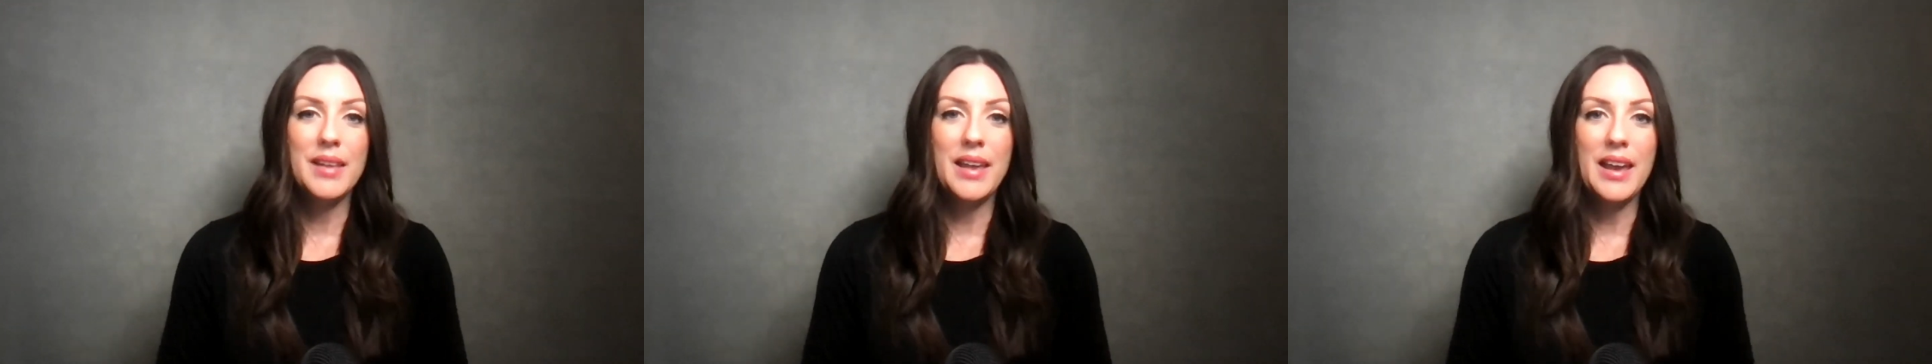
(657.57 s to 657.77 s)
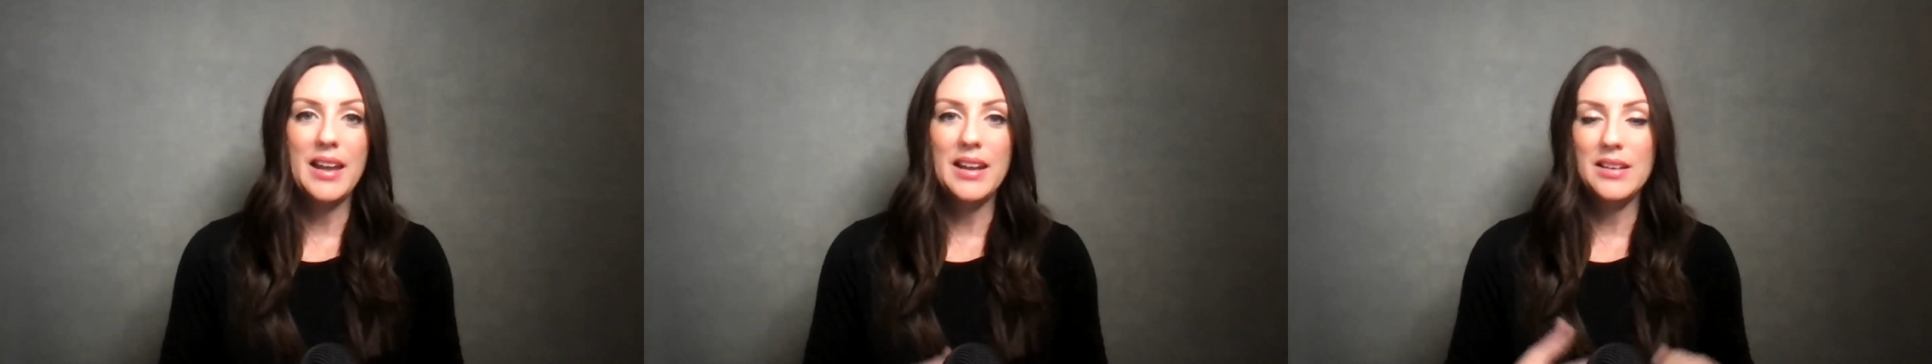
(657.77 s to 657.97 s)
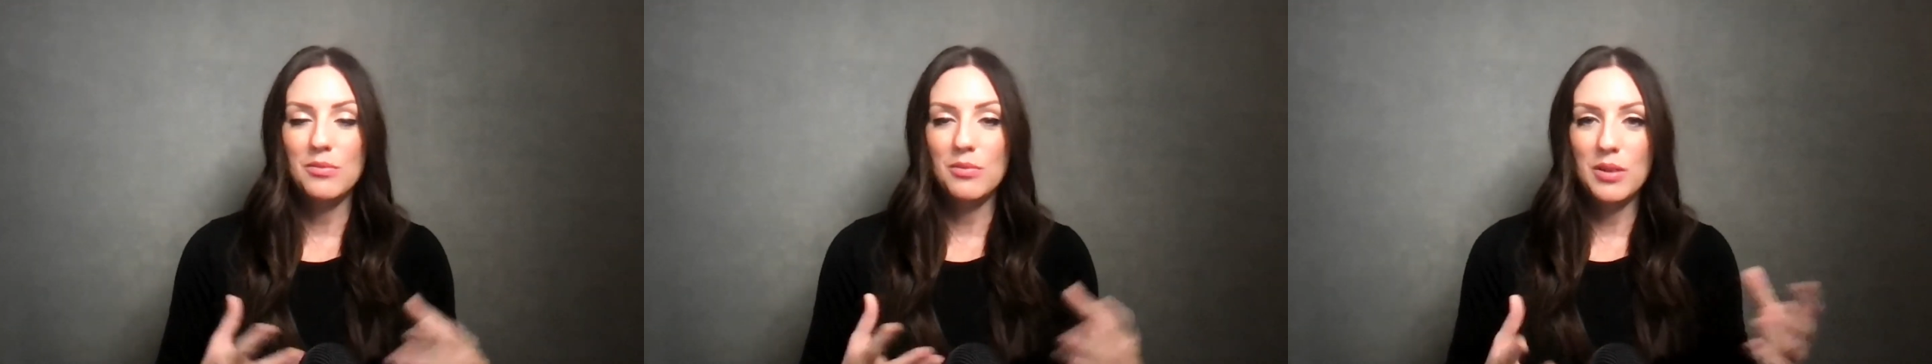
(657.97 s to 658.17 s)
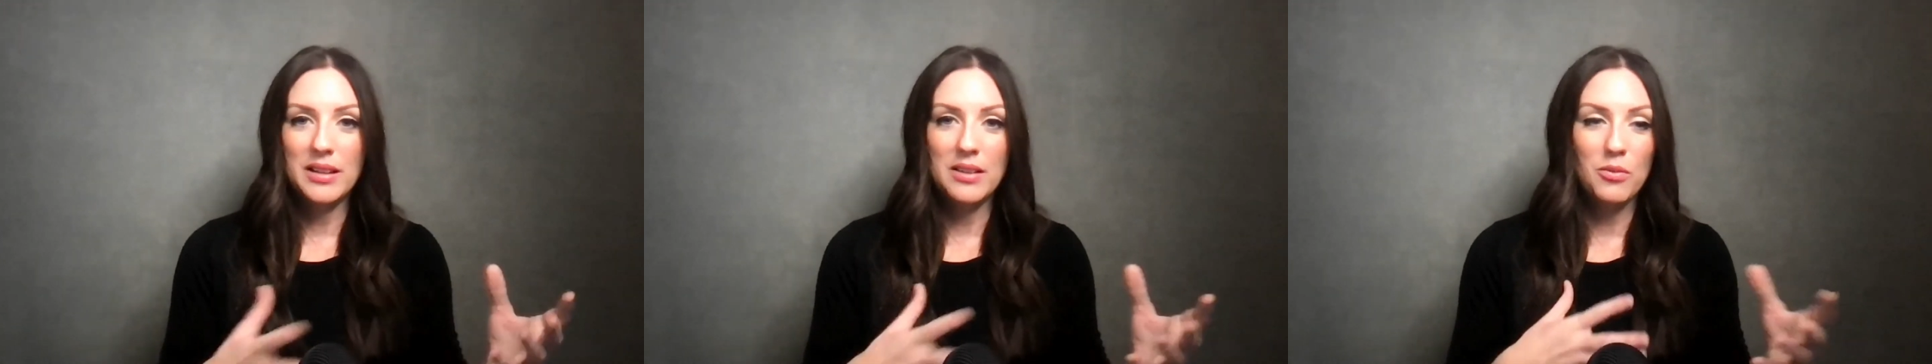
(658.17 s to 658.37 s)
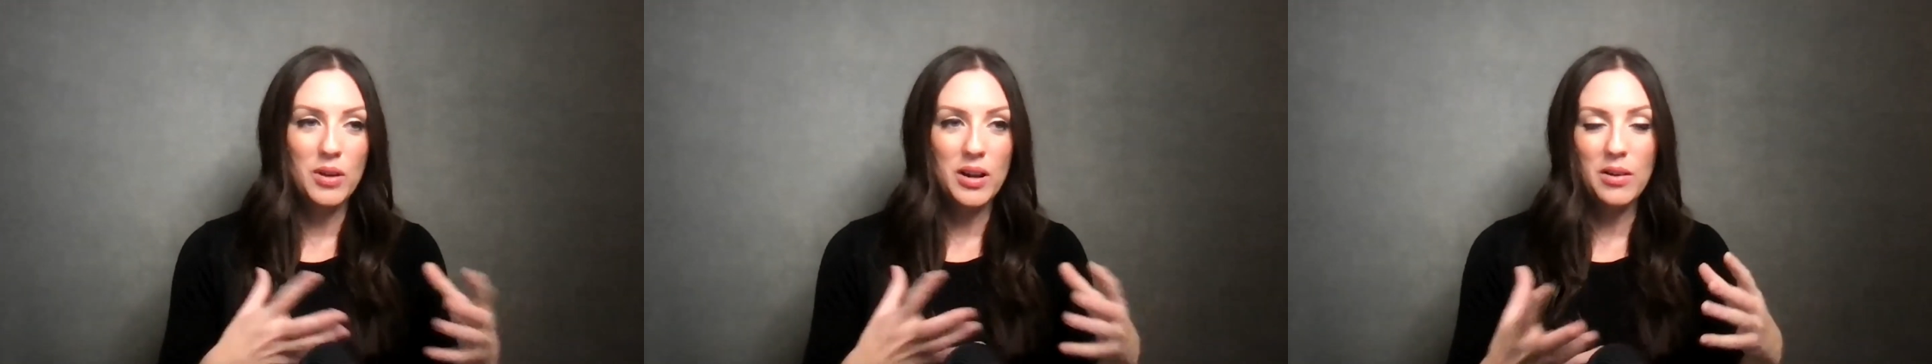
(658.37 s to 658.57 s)
And
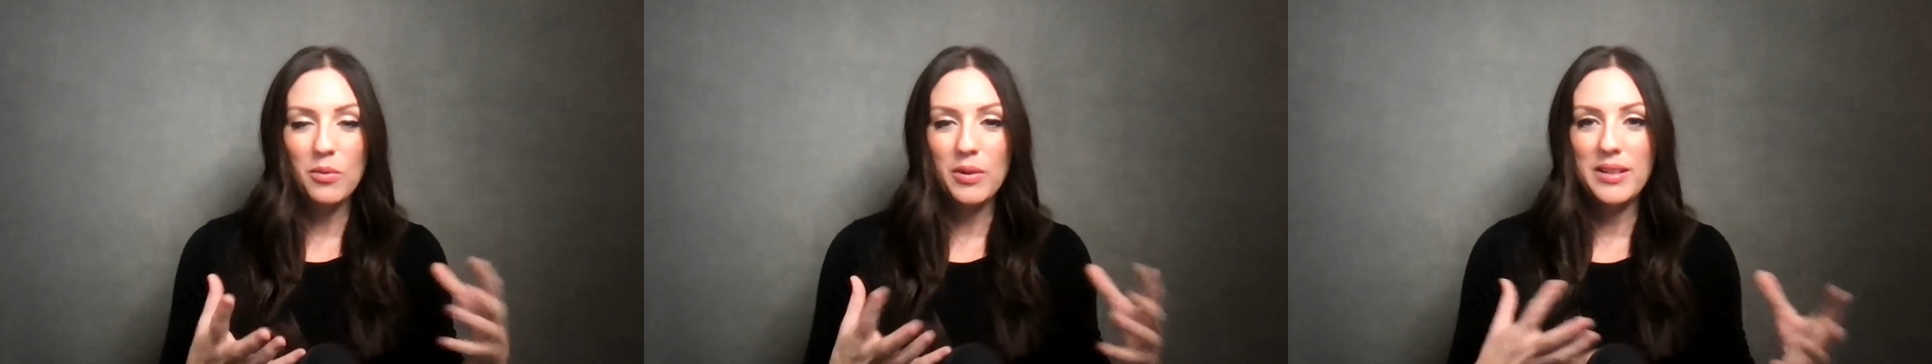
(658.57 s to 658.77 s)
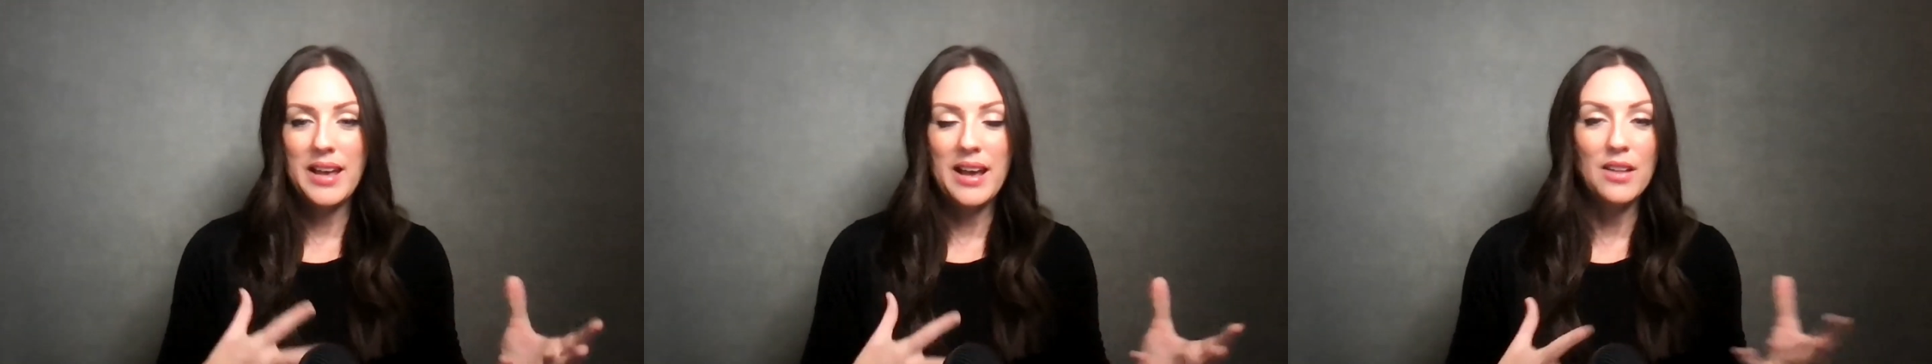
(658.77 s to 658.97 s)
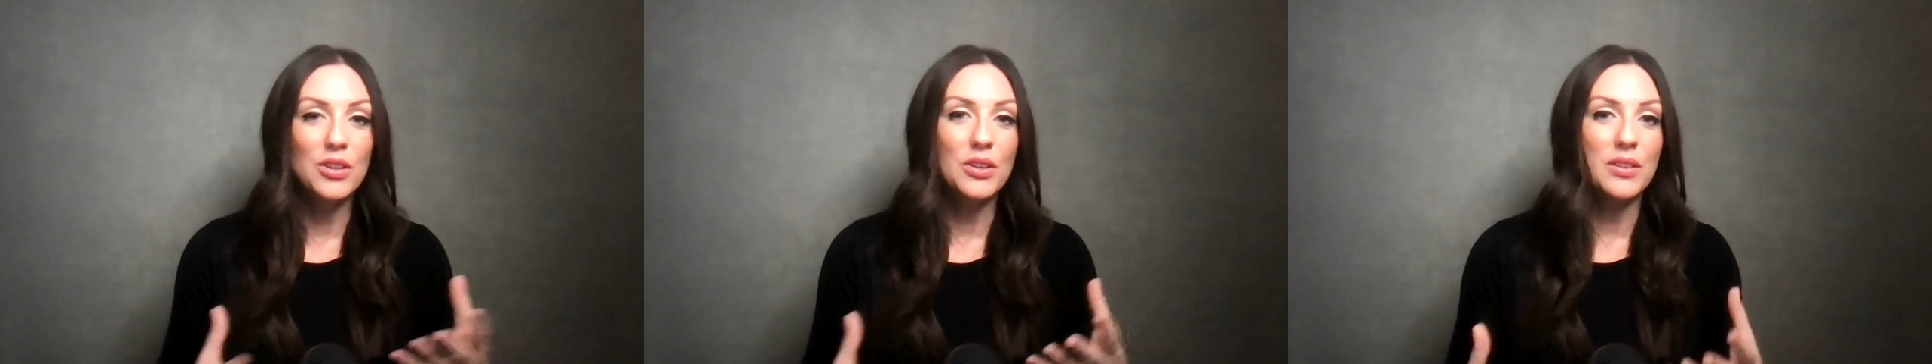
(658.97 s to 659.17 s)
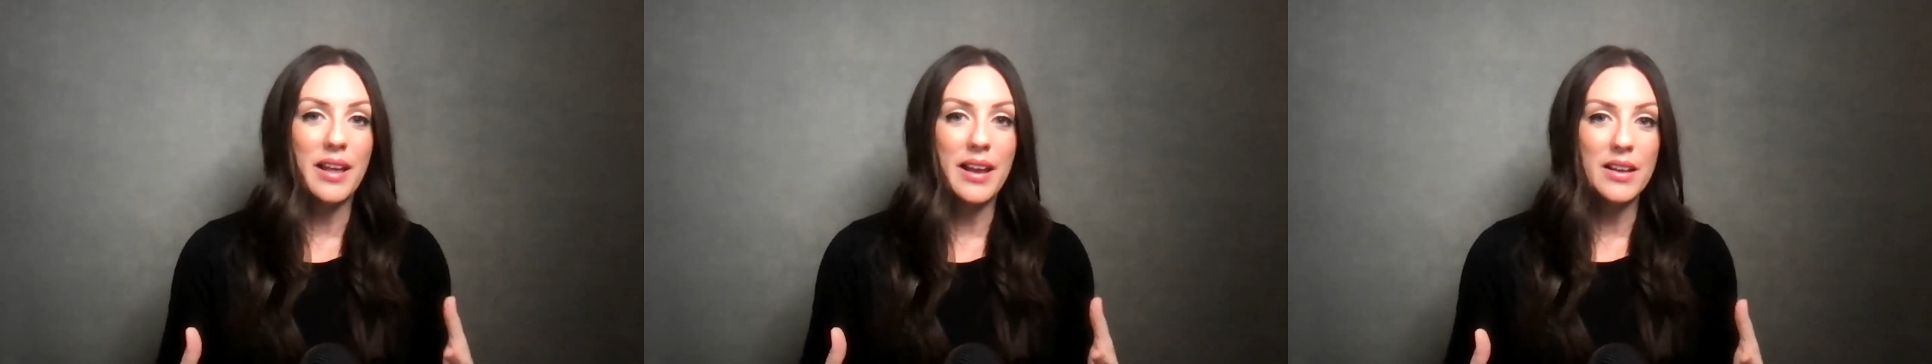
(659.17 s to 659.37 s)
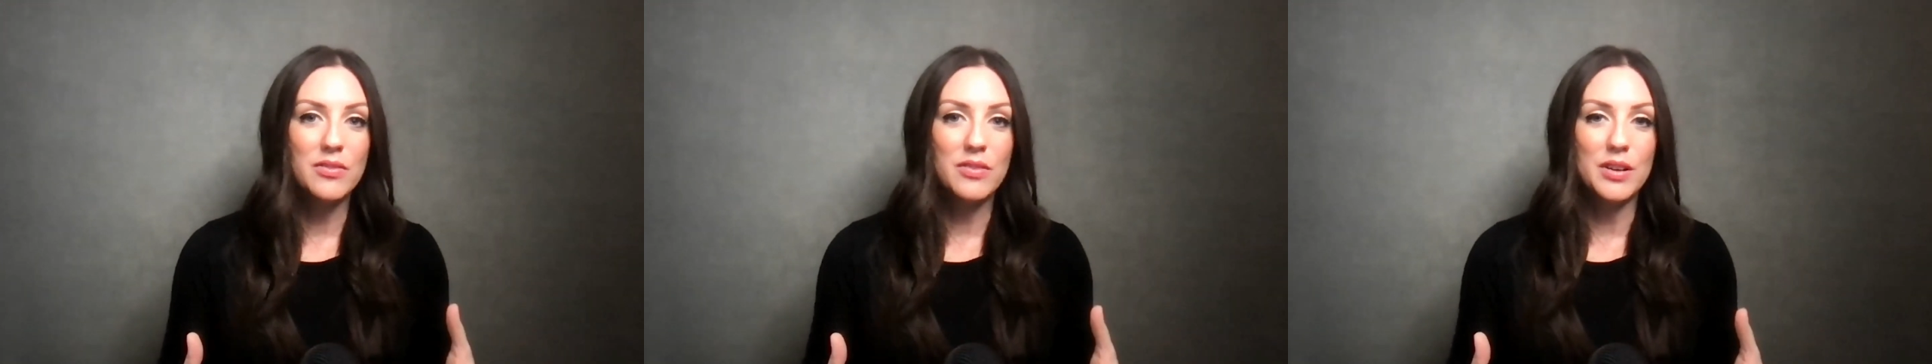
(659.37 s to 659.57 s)
what would that look
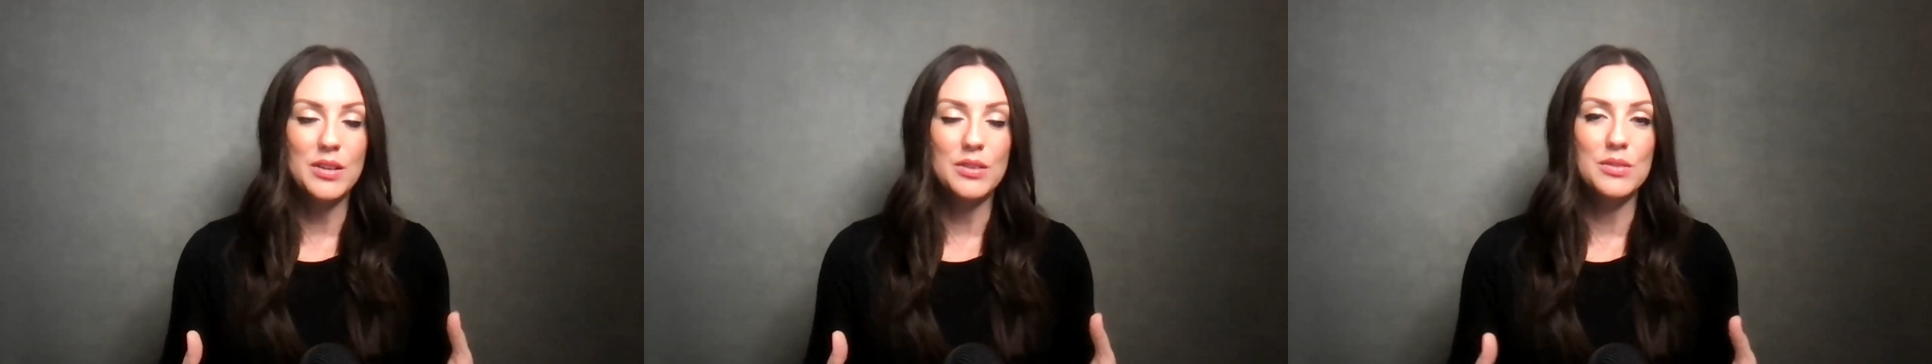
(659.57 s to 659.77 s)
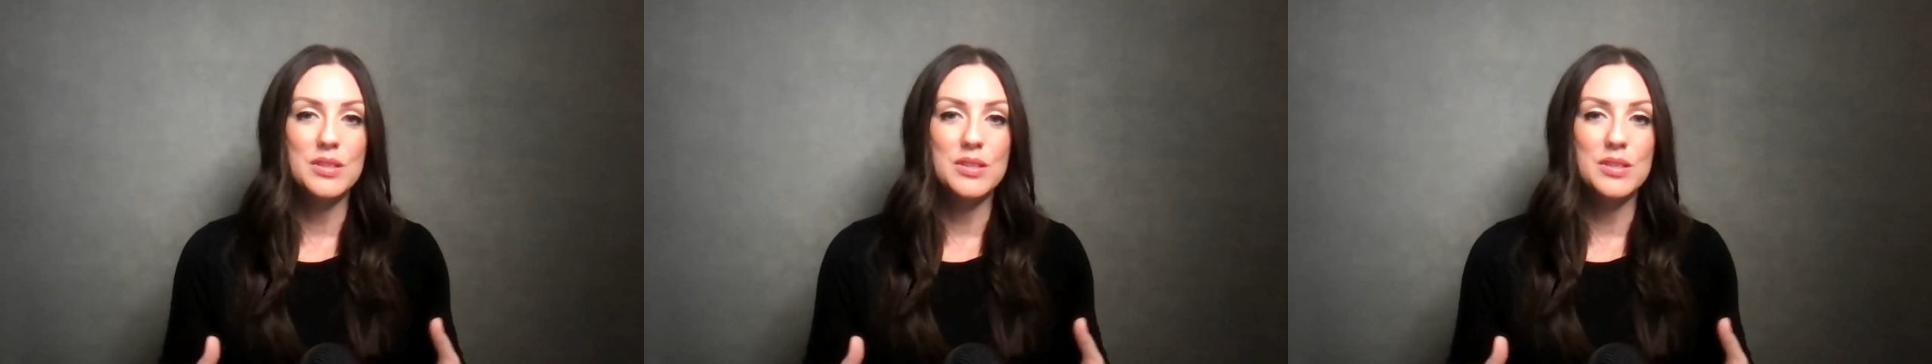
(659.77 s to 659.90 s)
like for you?